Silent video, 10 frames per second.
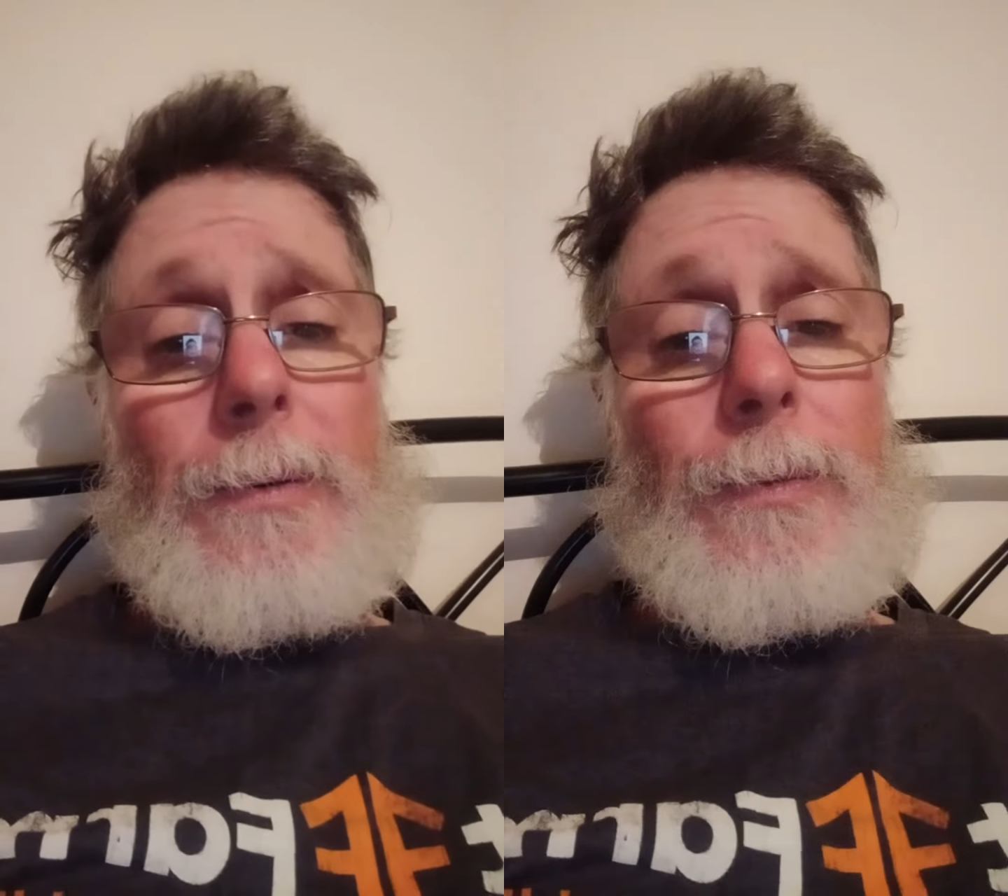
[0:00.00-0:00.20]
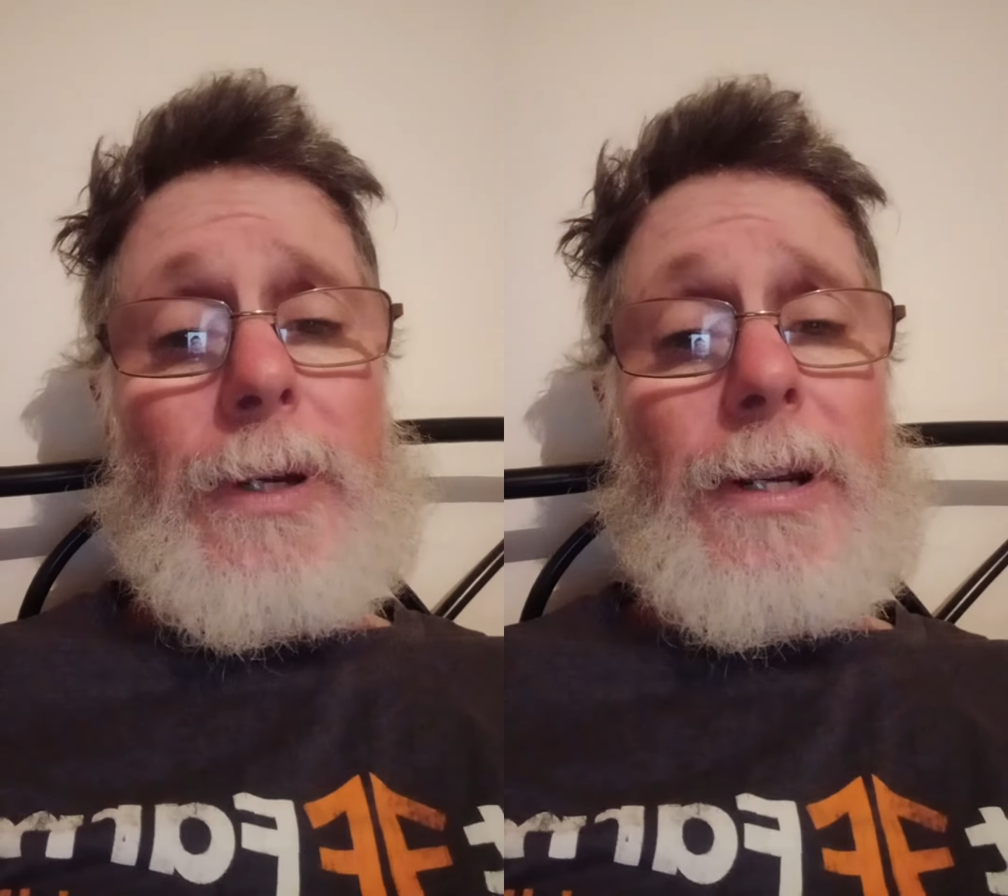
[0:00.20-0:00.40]

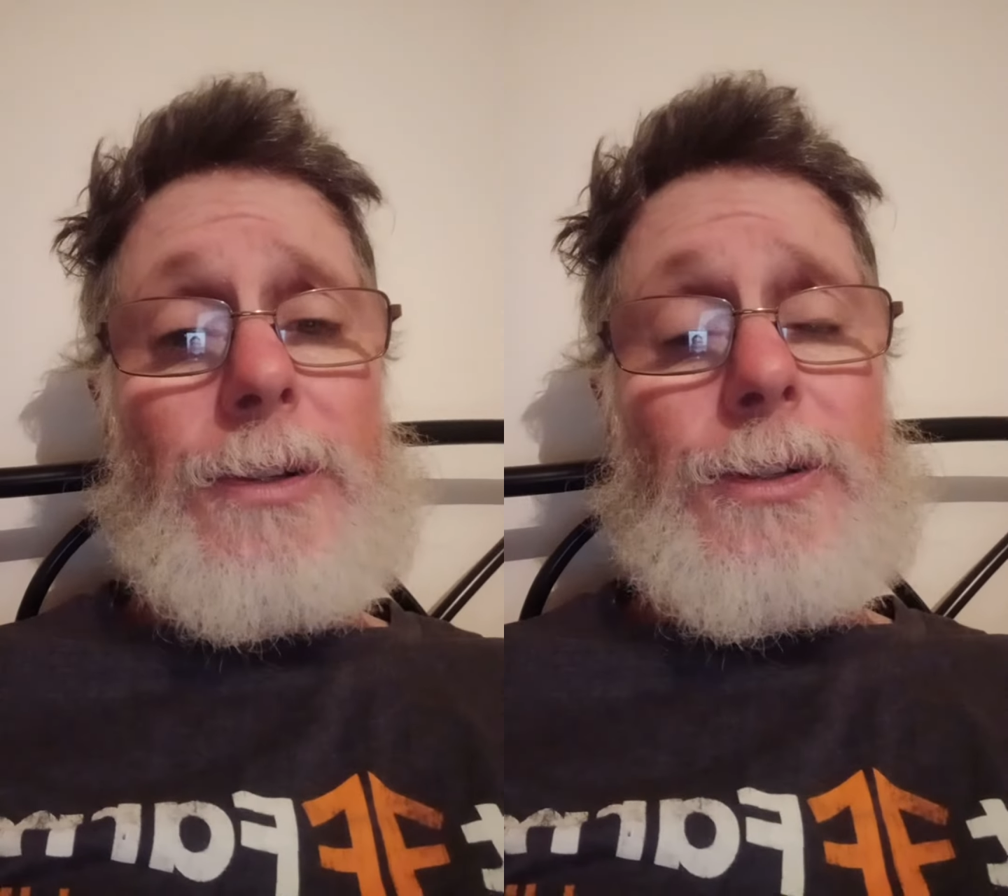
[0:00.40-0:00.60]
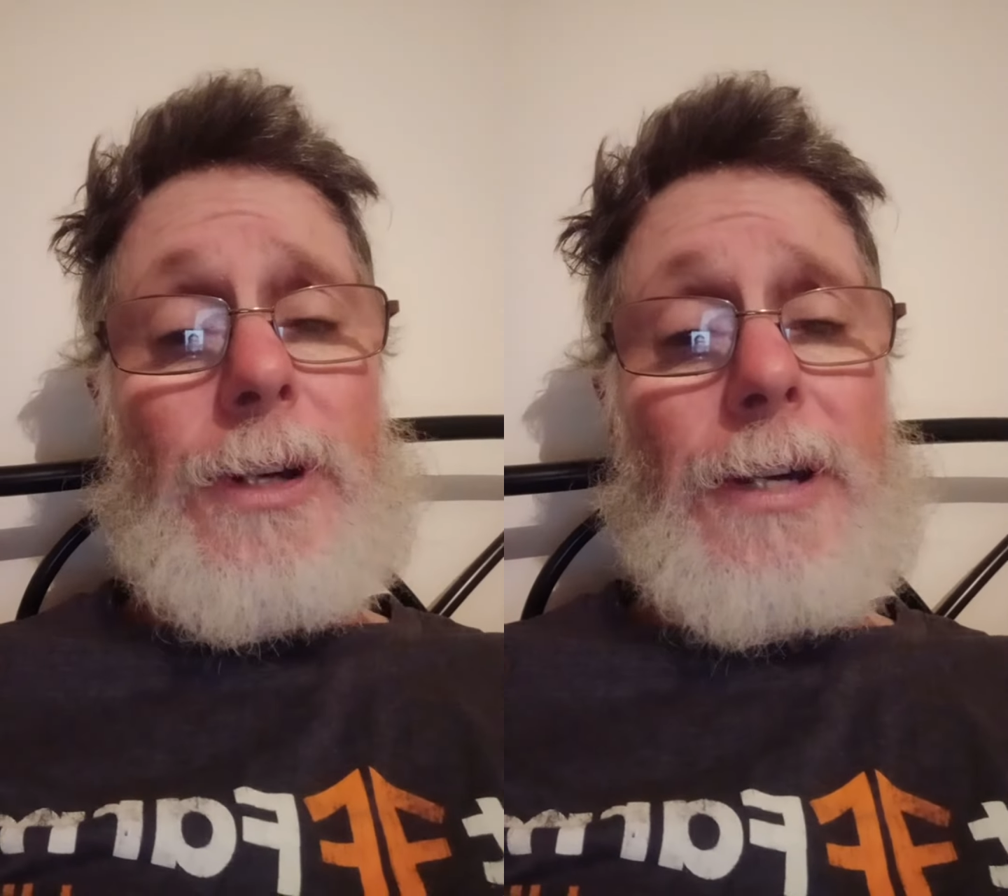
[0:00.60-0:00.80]

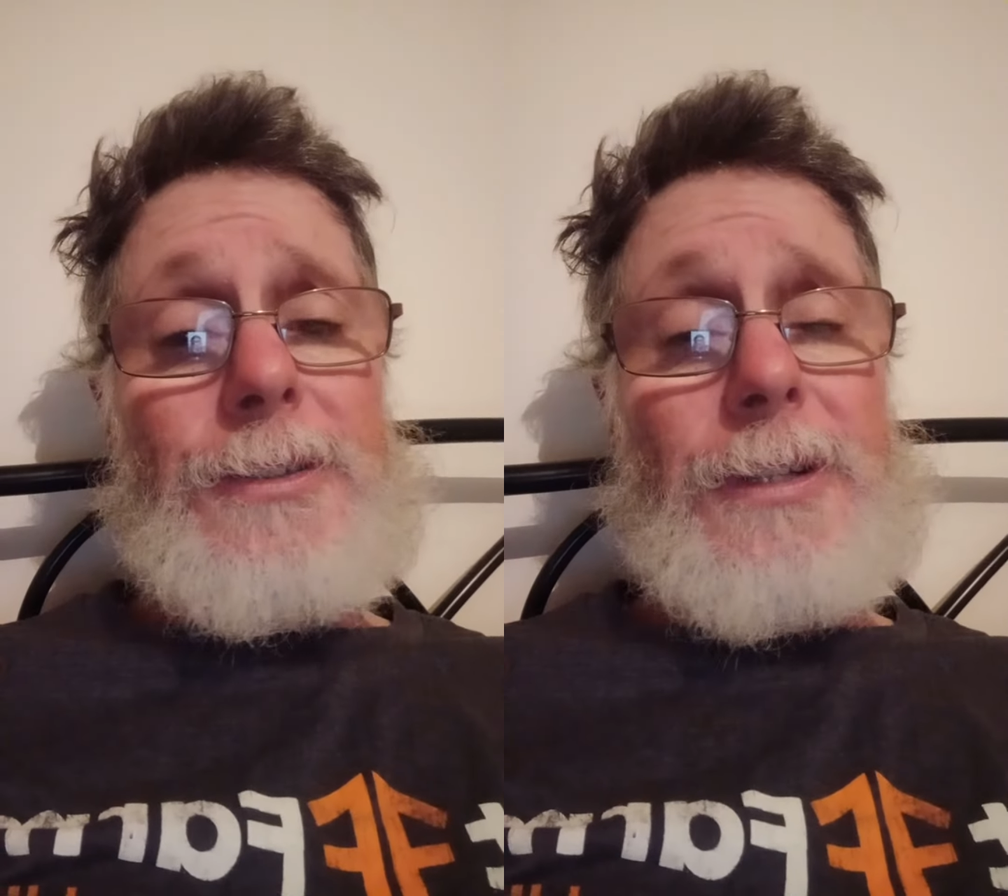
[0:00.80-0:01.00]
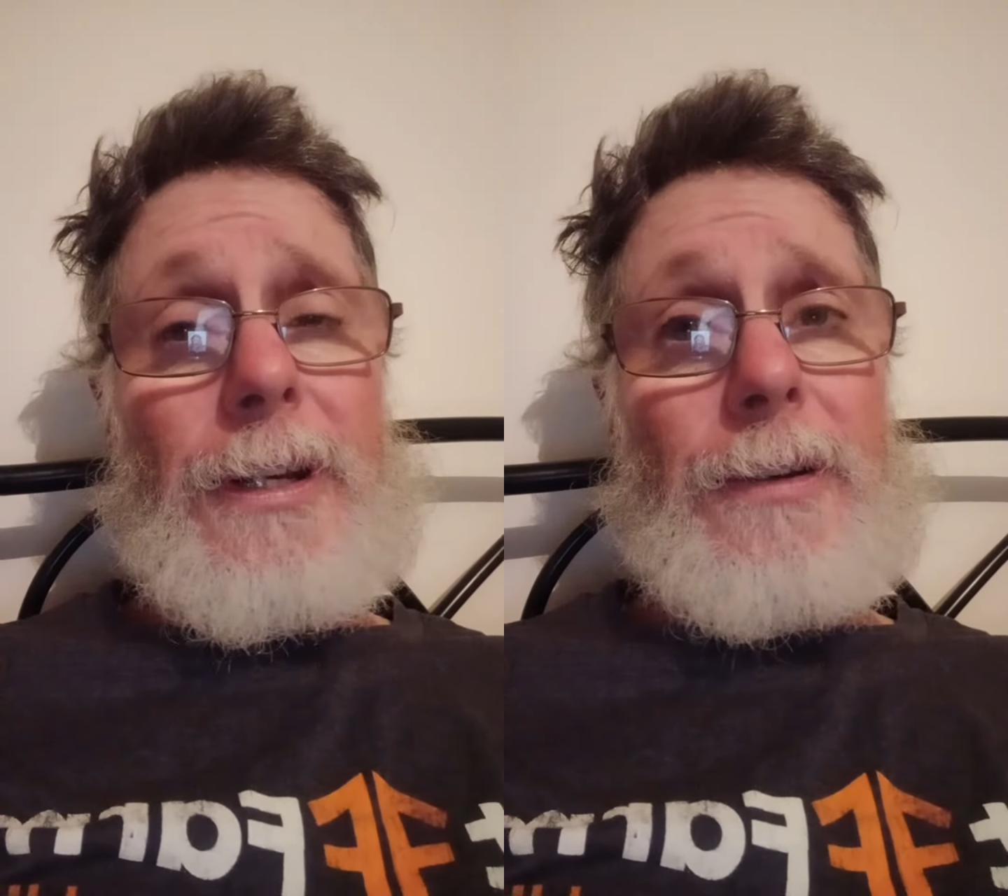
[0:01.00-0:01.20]

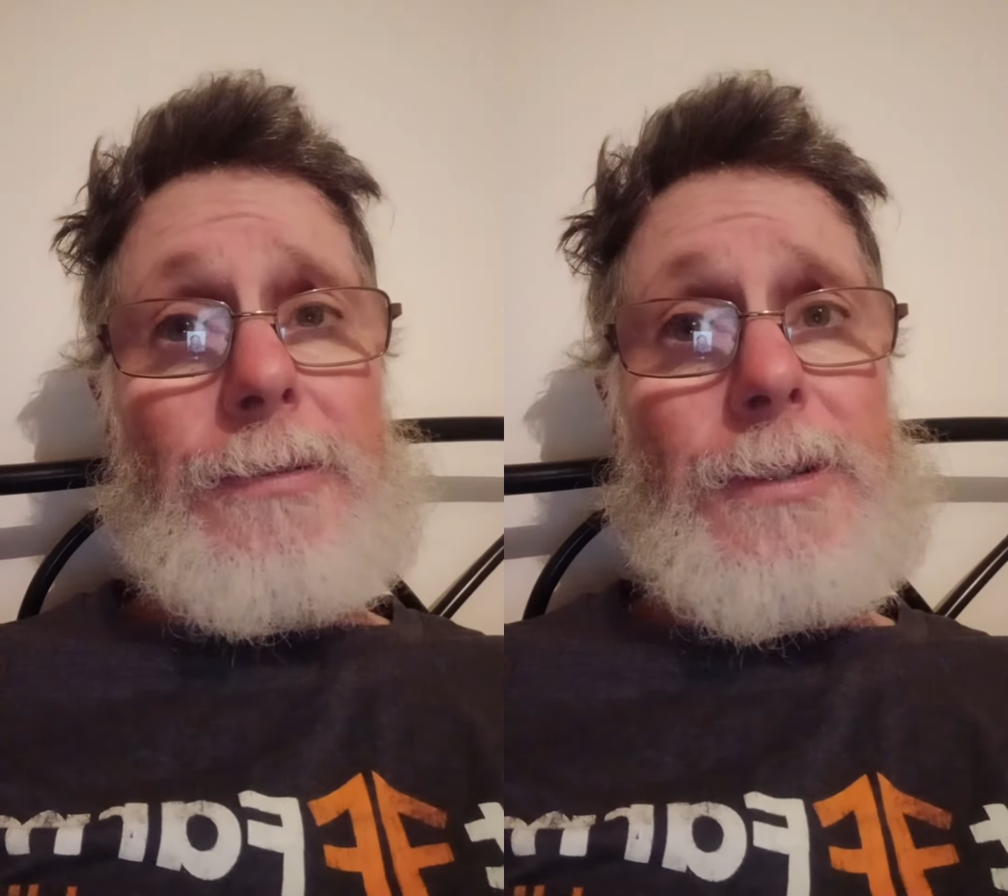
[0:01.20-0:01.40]
readjusting of